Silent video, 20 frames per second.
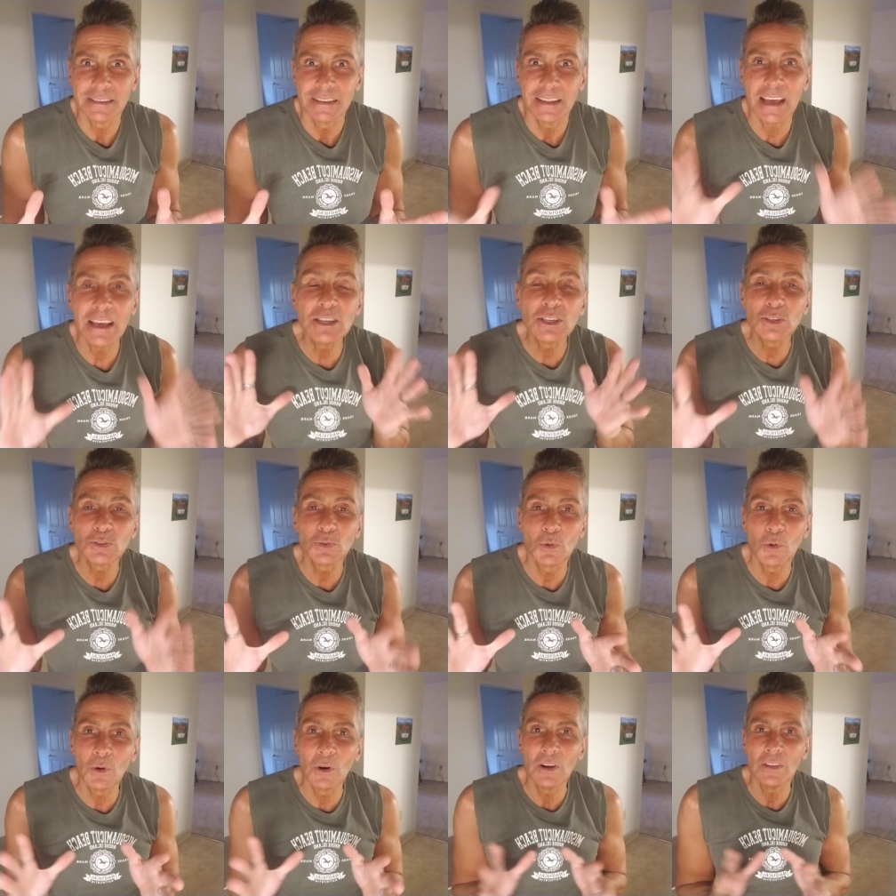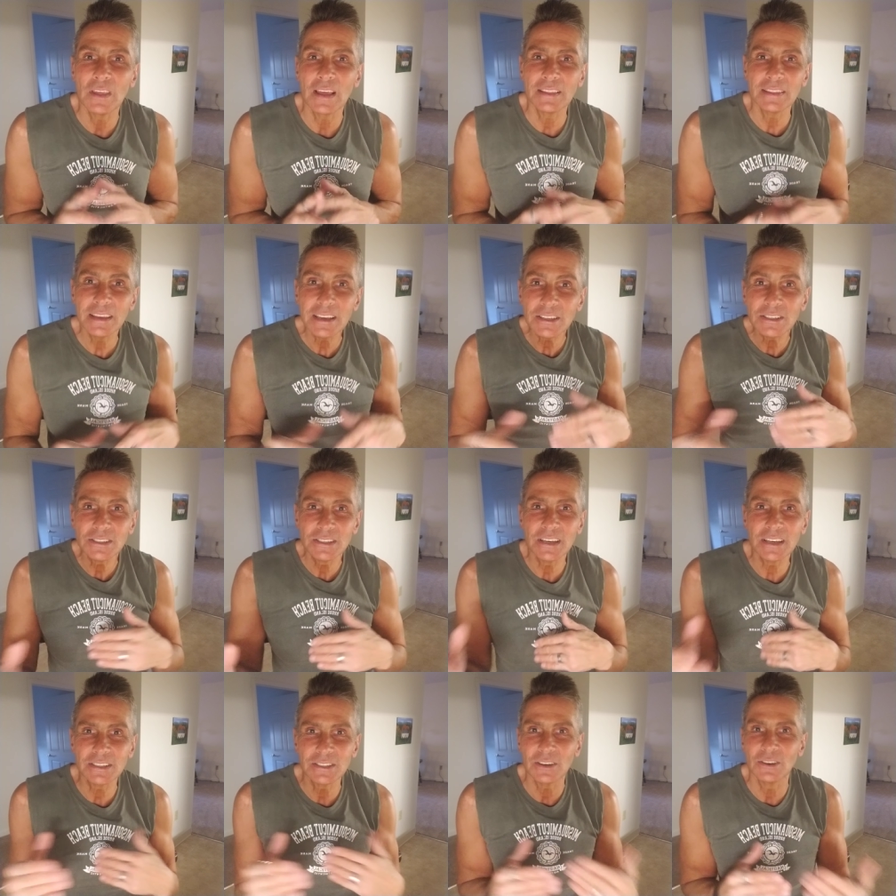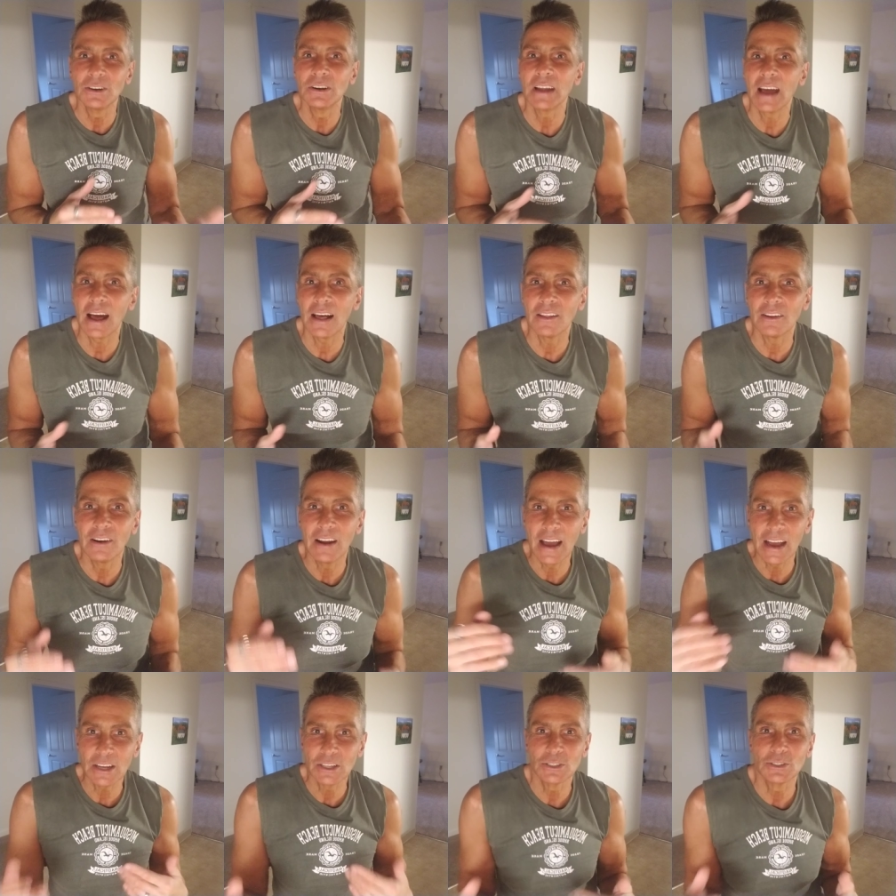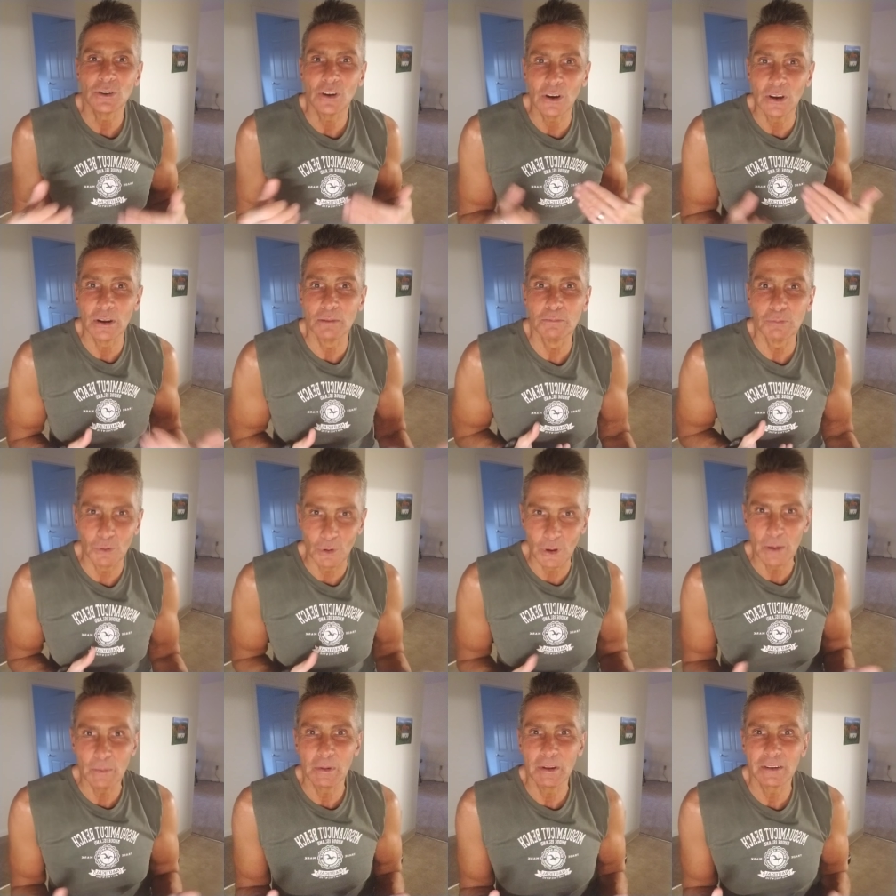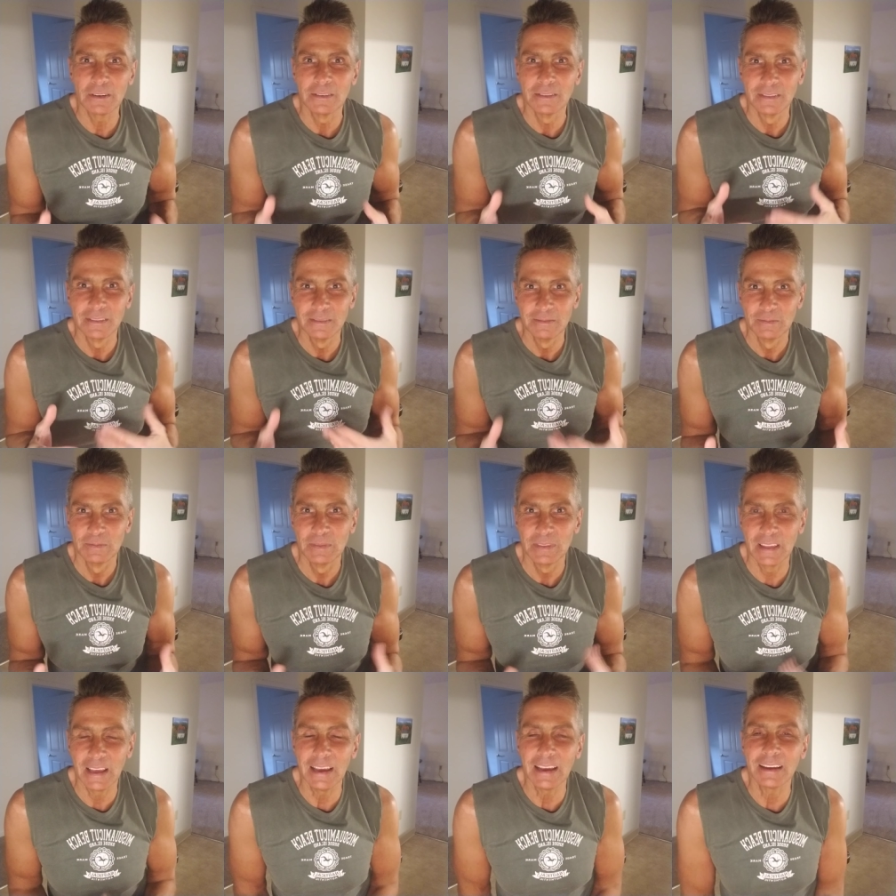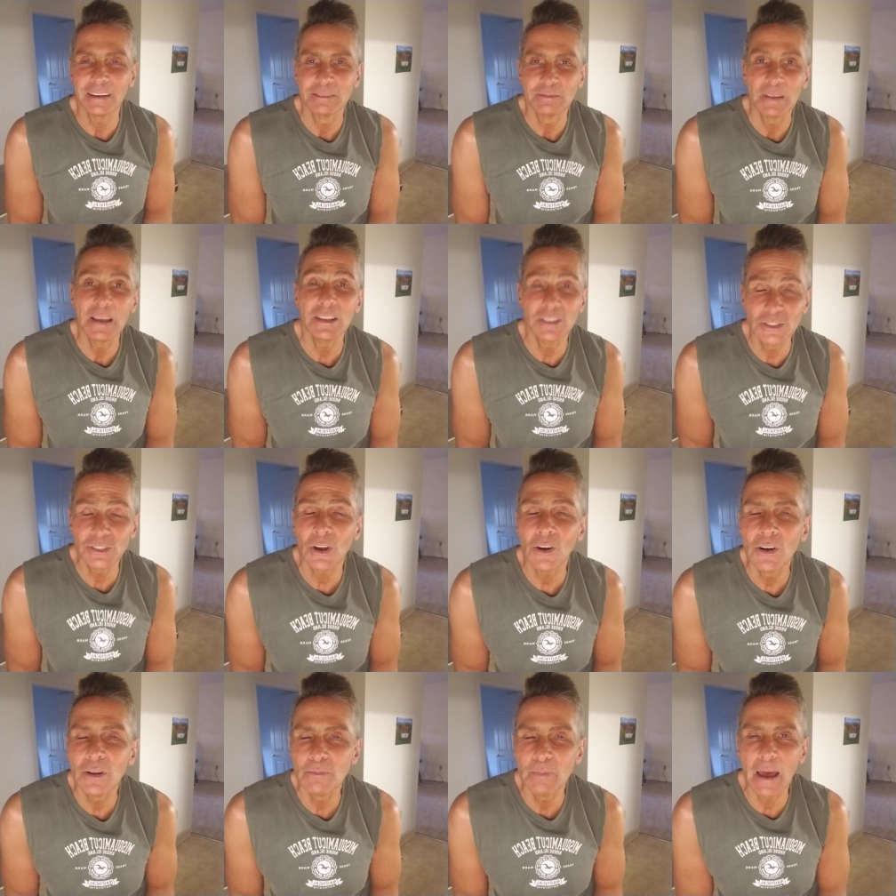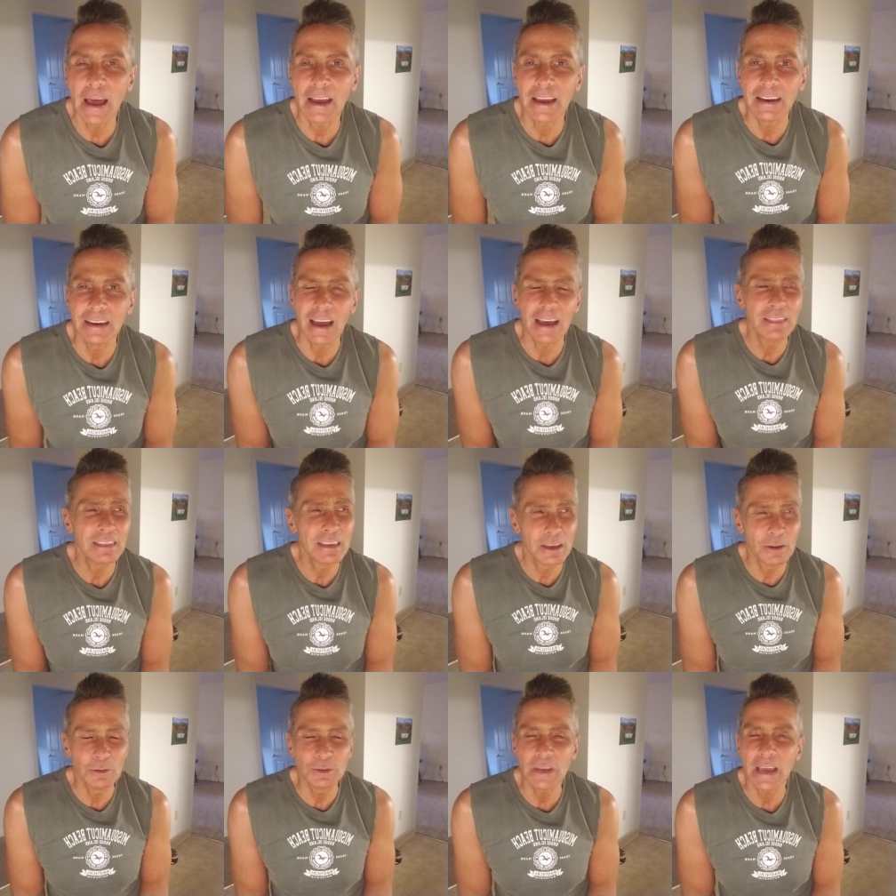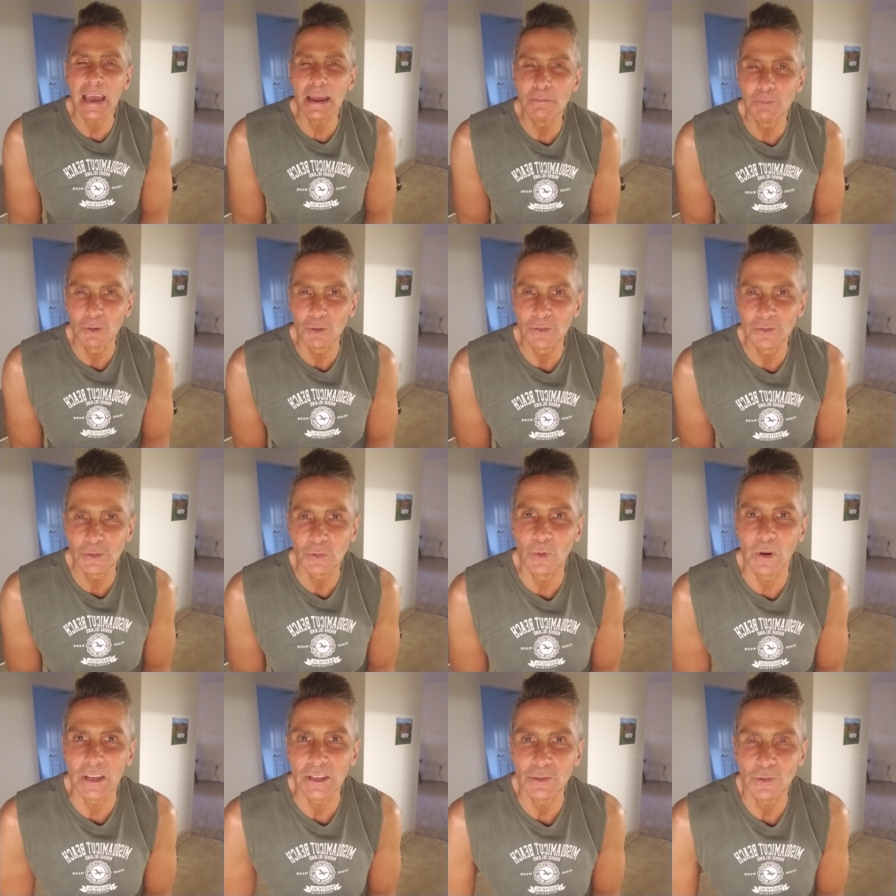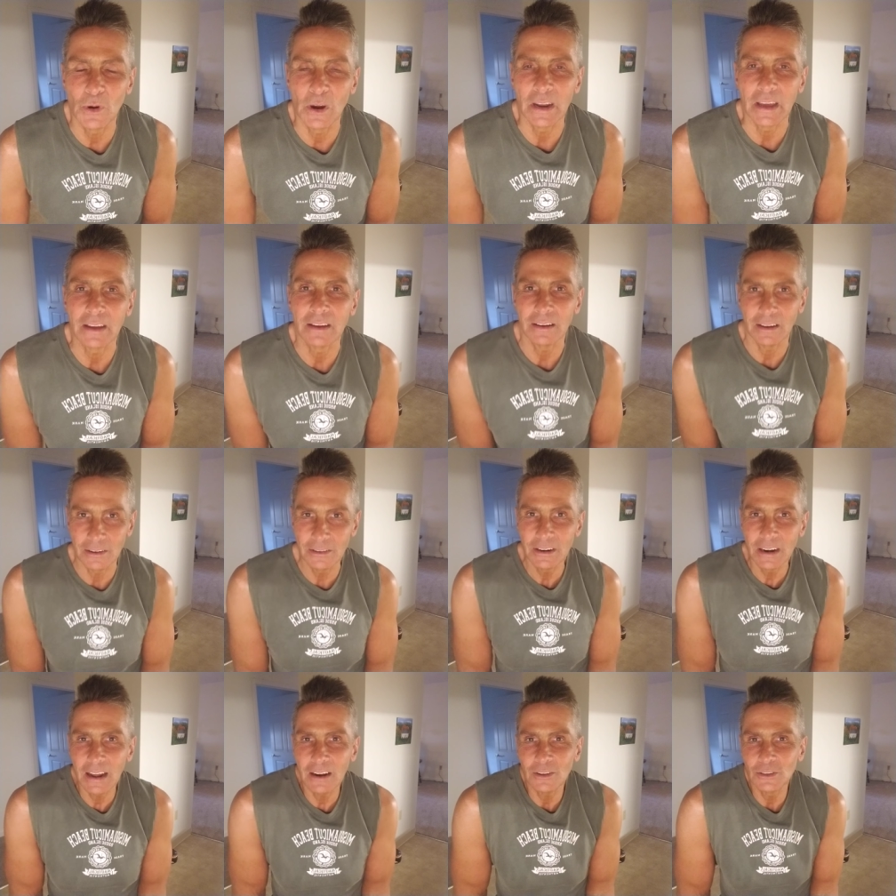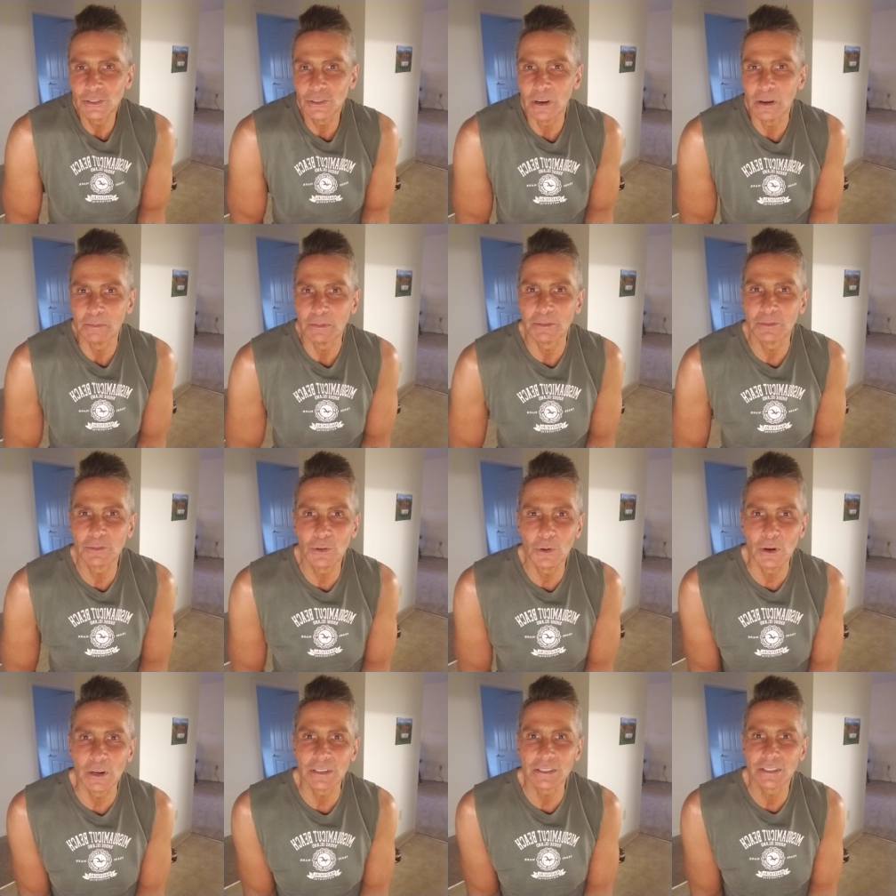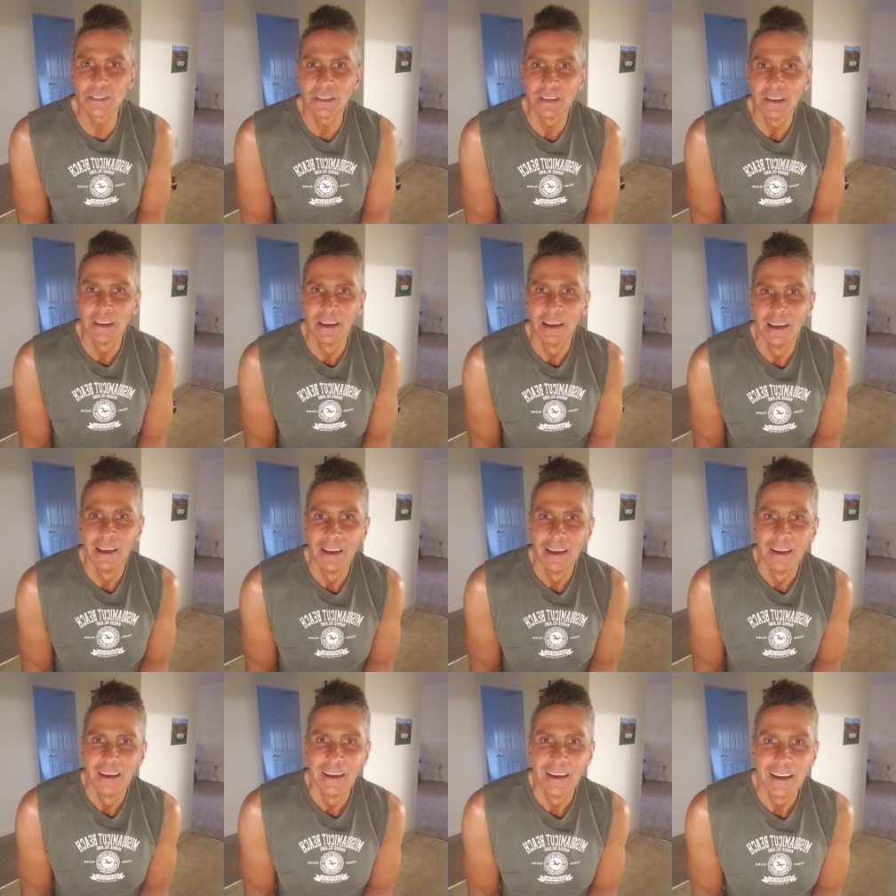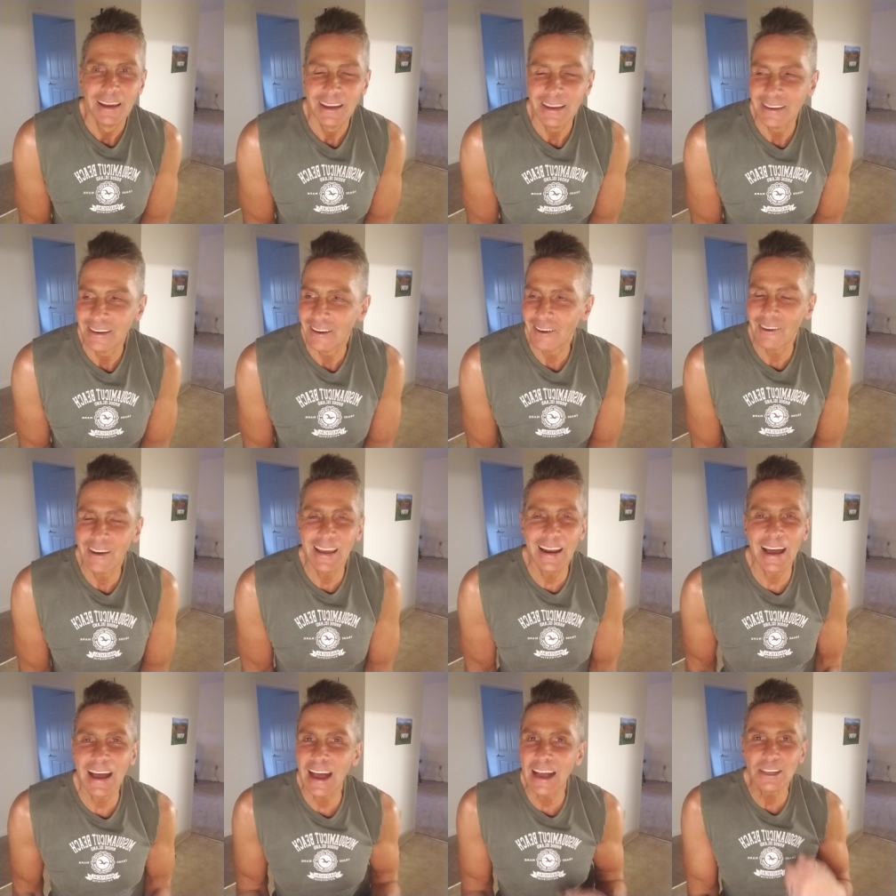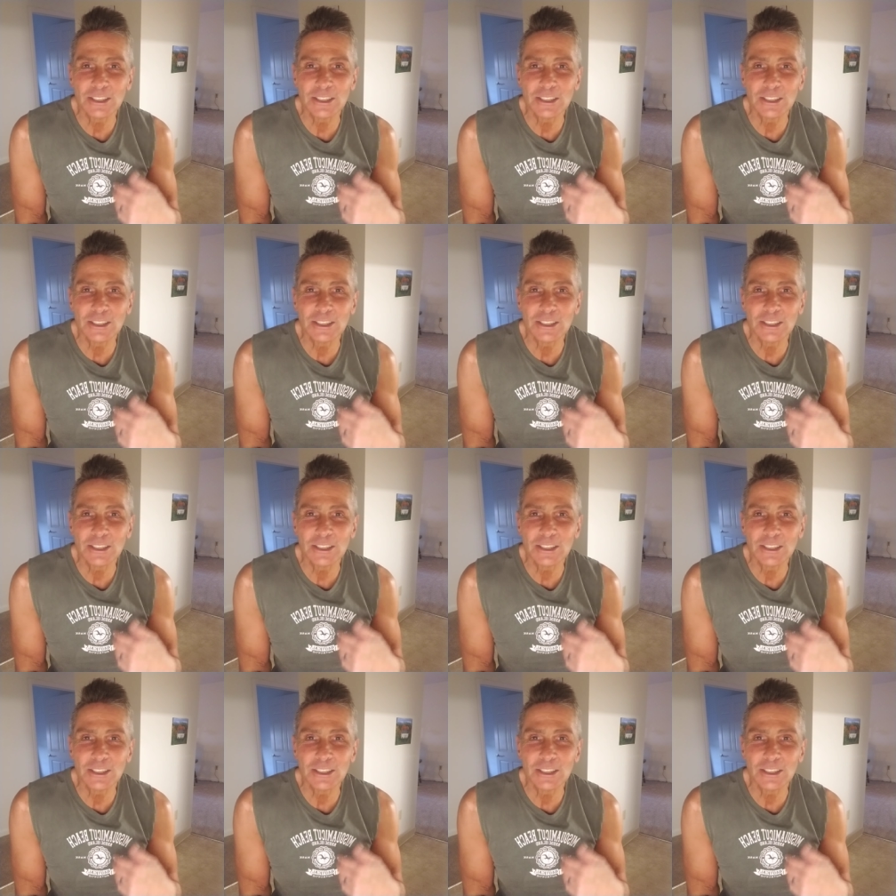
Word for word: They swore that this $600 extra unemployment thing, it started back in, I think it was April of 2020, under Donald Trump, of course. You know, and I, I